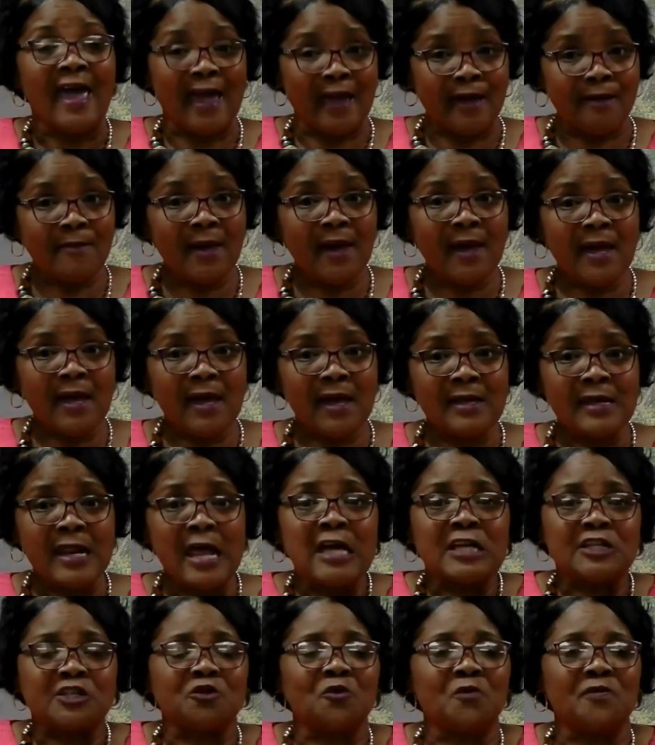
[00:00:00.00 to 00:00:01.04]
Amen.
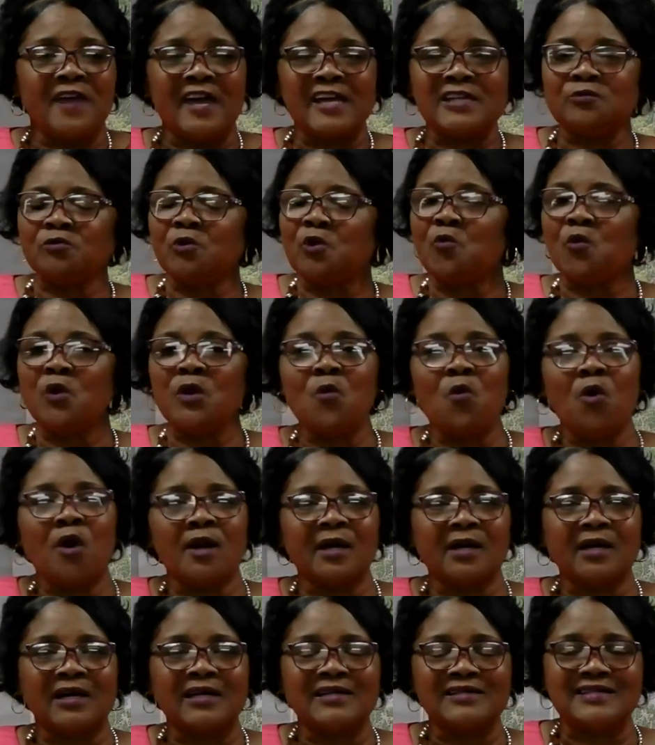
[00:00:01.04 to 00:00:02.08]
So that's what we
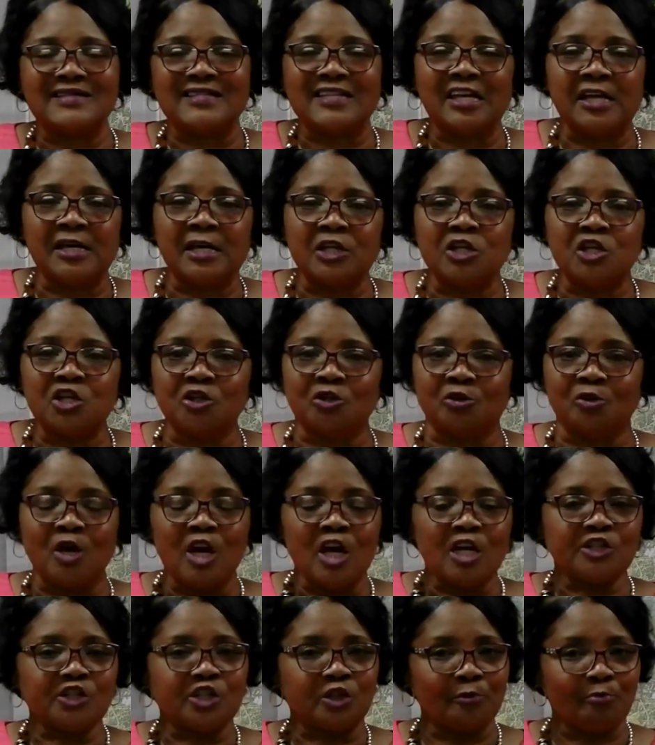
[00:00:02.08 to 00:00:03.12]
want to continue
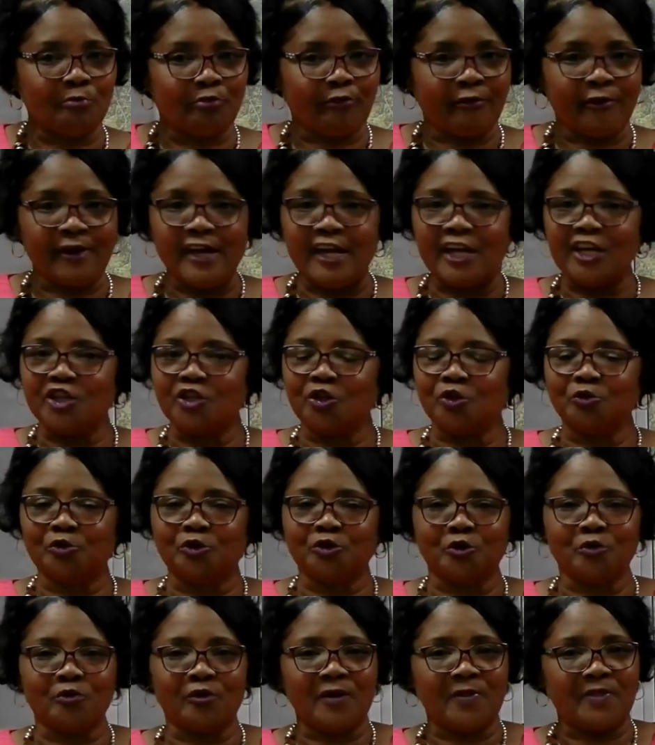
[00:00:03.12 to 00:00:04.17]
to bring you
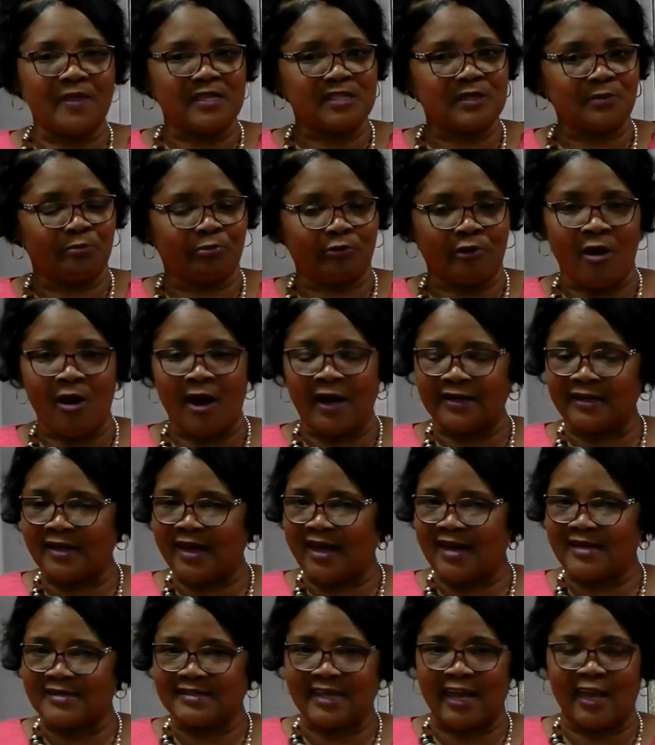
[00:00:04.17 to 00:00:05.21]
during this
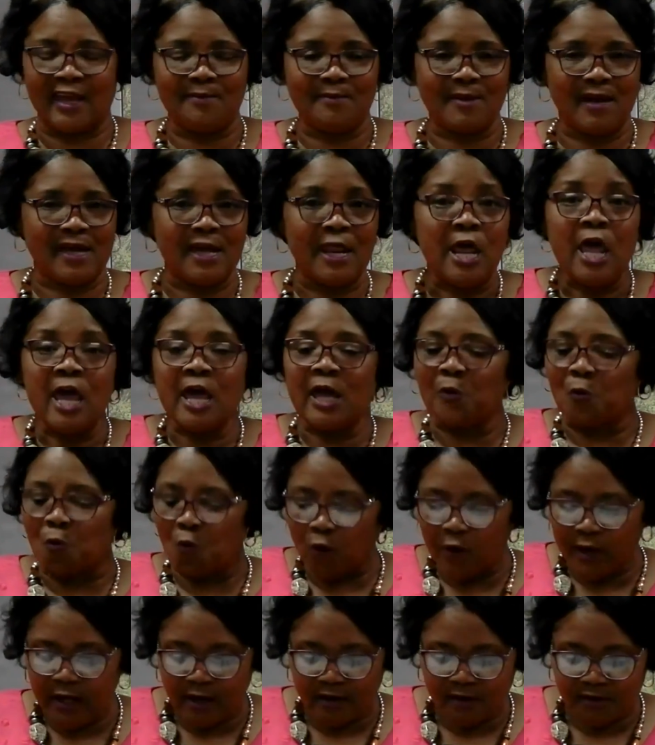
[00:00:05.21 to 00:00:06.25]
broadcast. Amen. And
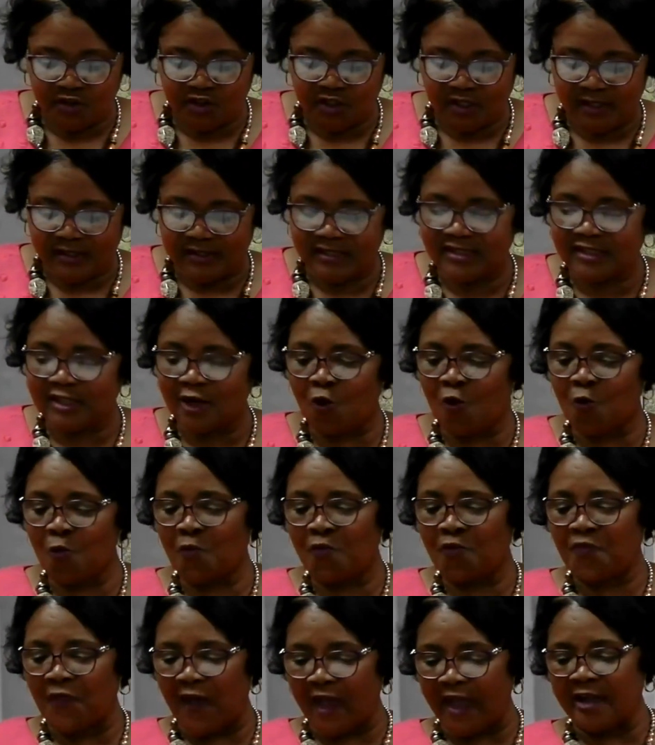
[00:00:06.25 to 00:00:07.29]
we are just
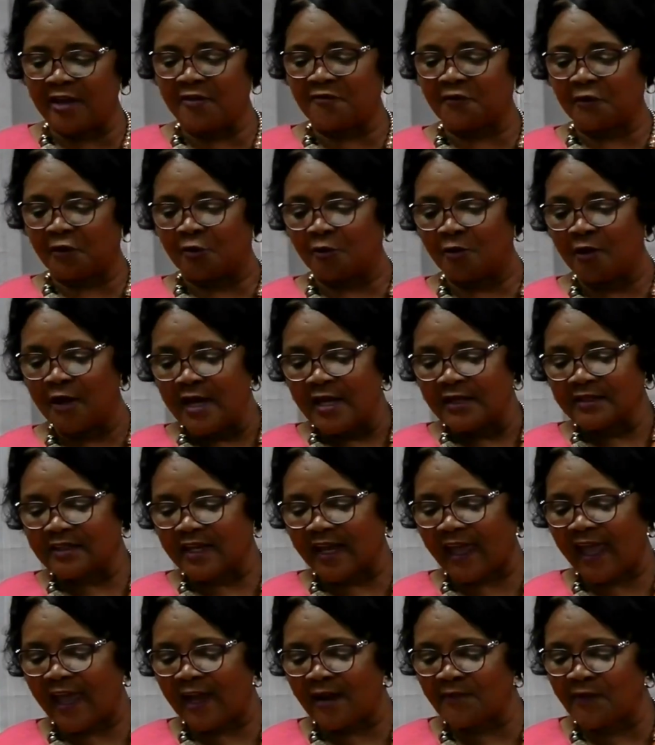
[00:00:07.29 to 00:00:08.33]
so thankful
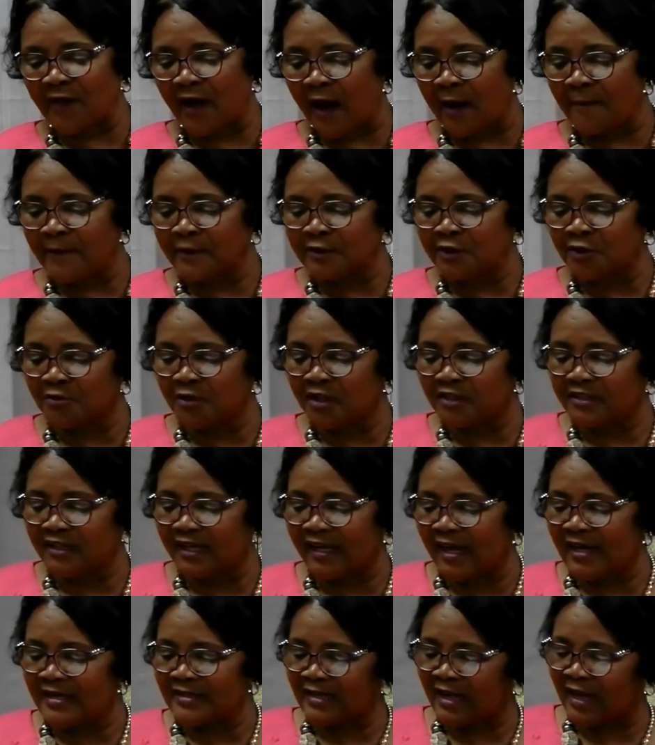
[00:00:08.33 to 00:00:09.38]
to have the
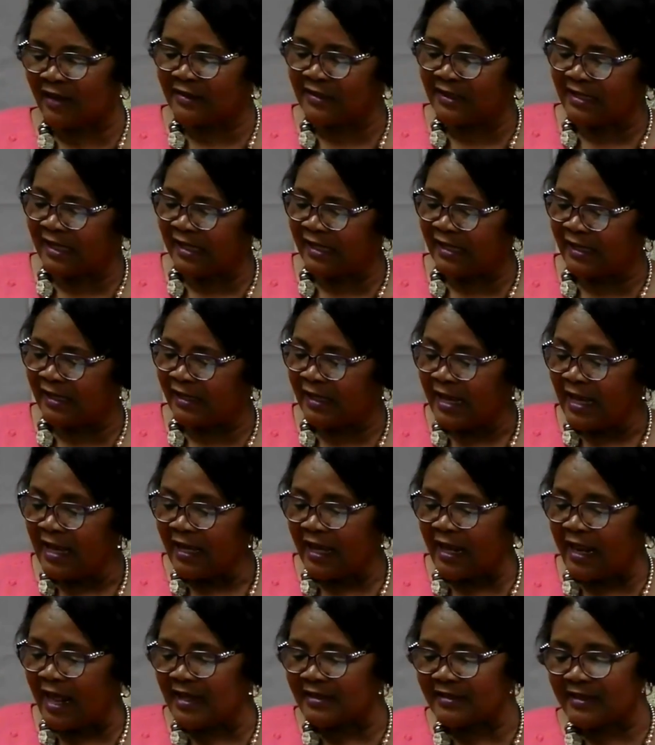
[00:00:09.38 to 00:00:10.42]
opportunity, as I said,
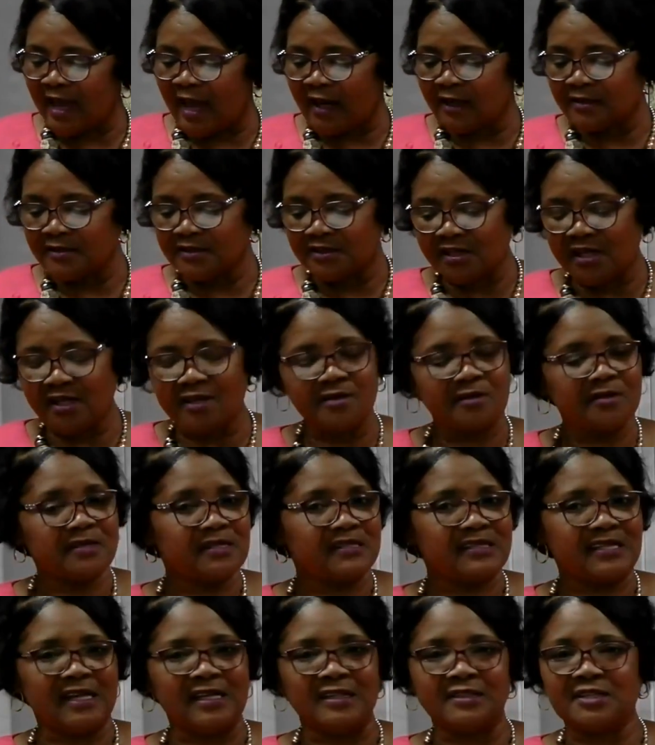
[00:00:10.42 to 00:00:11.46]
and as I continue to
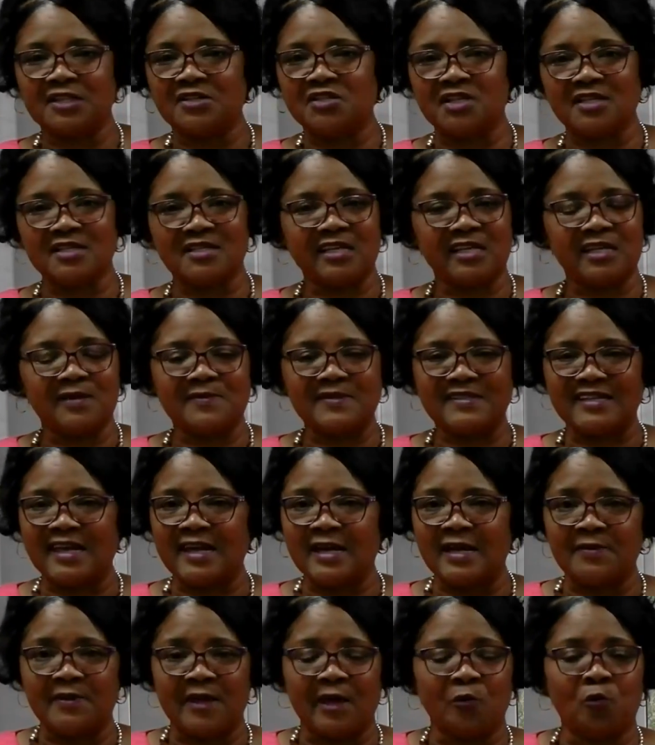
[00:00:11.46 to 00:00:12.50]
say, to just keep
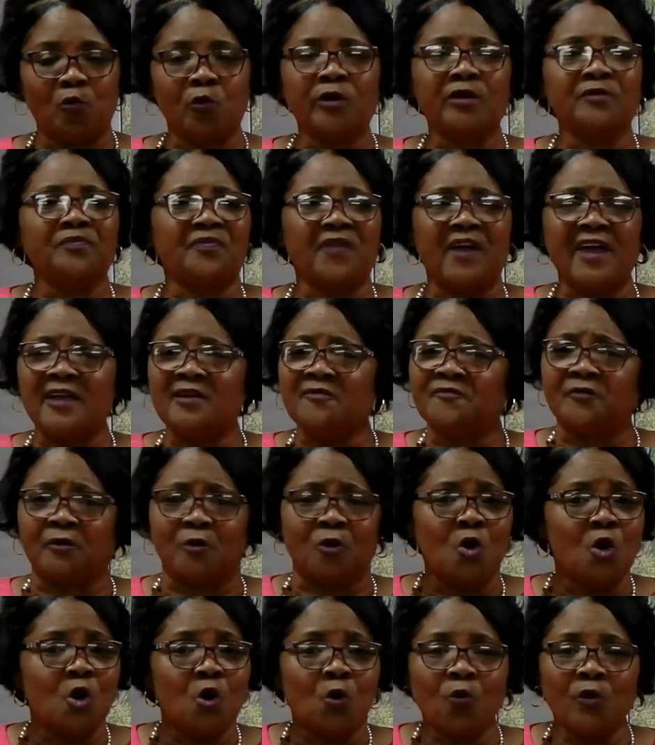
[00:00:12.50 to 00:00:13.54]
saying that we're
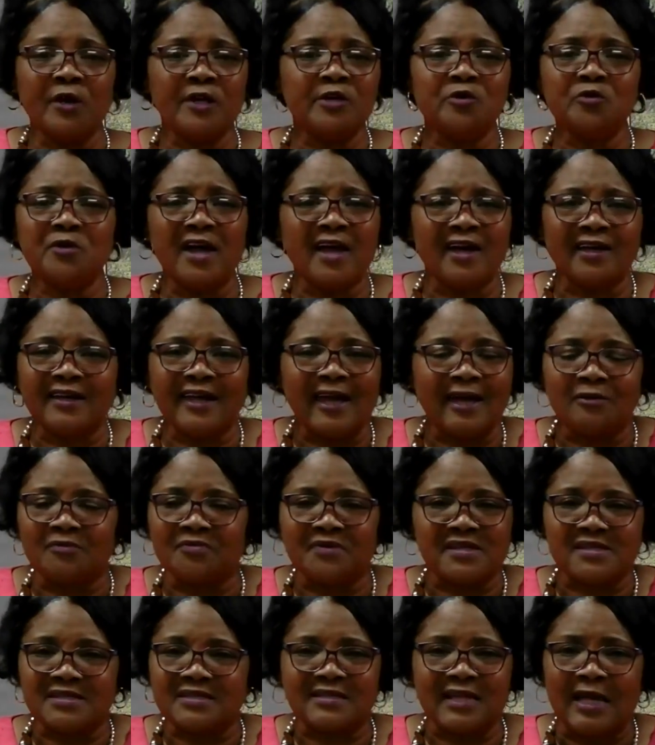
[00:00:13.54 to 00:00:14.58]
thankful. We do not
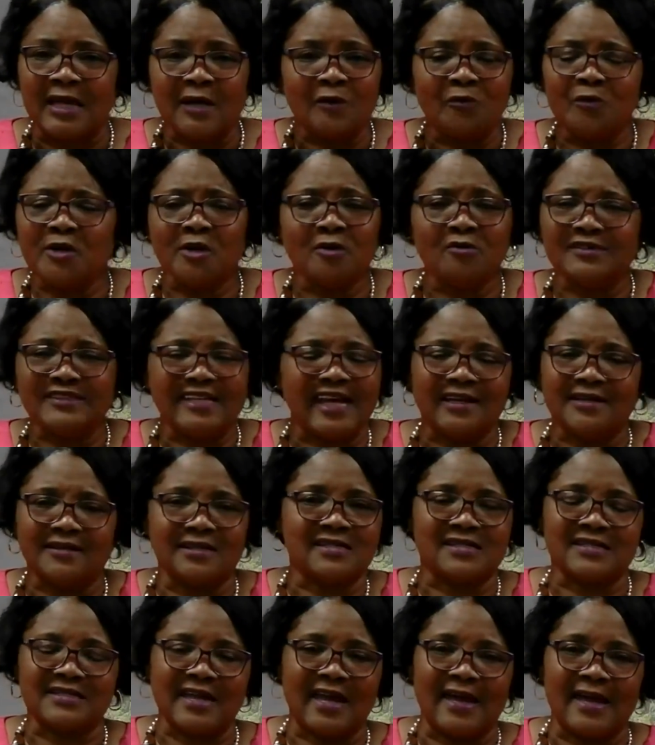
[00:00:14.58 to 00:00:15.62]
count this, we don't take
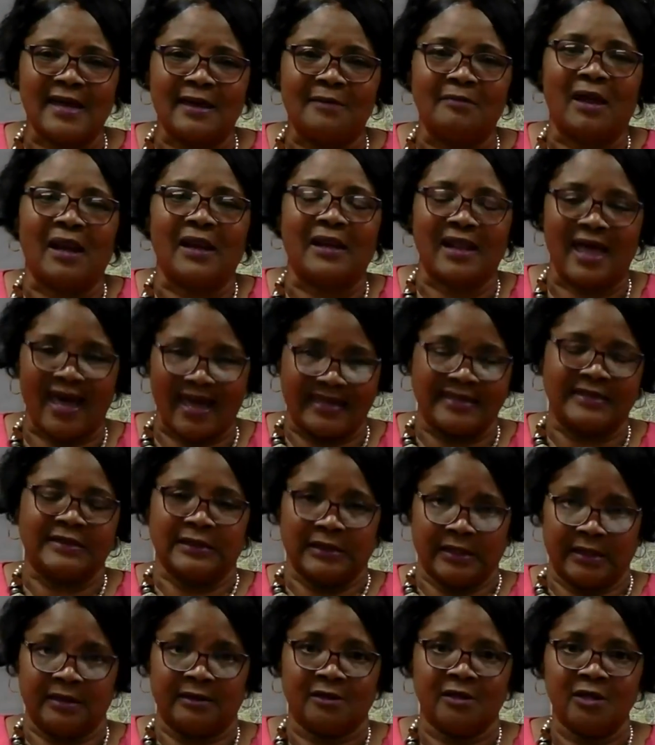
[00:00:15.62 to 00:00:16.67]
this time
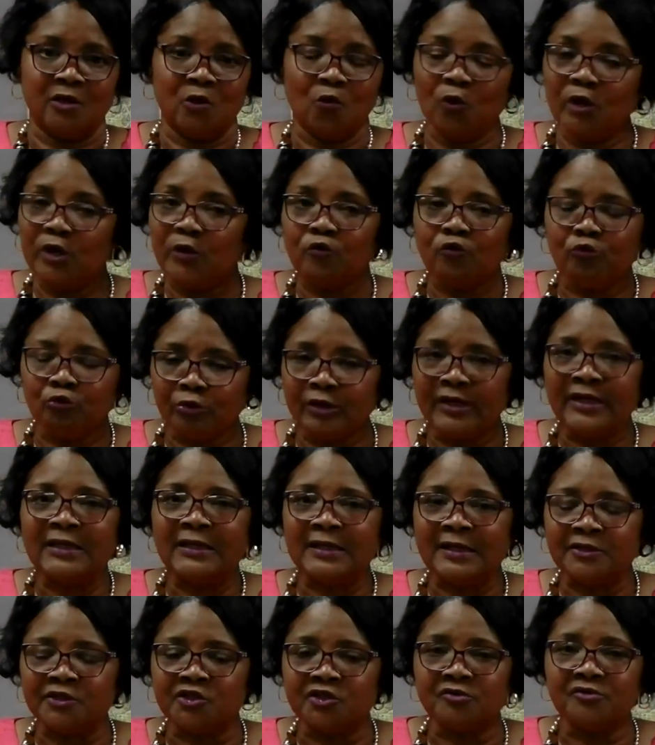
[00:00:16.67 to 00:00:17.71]
lightly. We
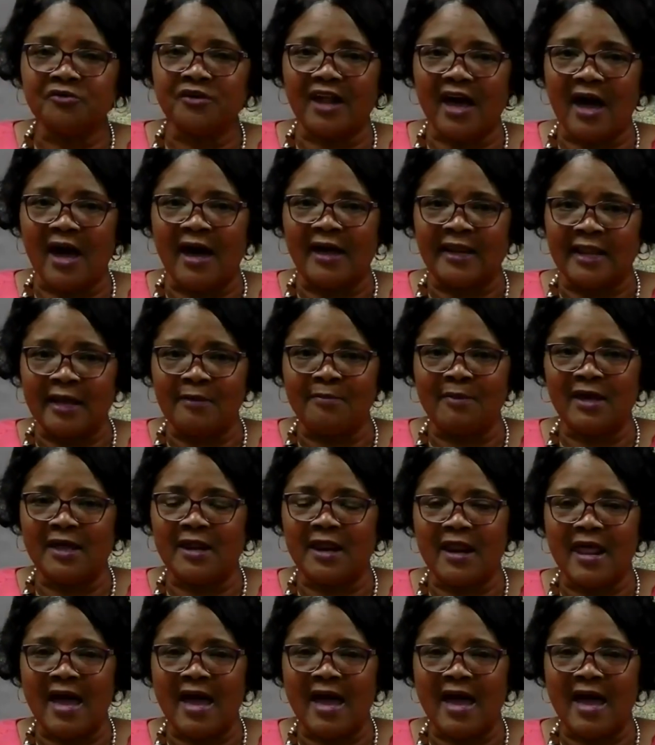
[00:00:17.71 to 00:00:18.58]
really do not. Amen.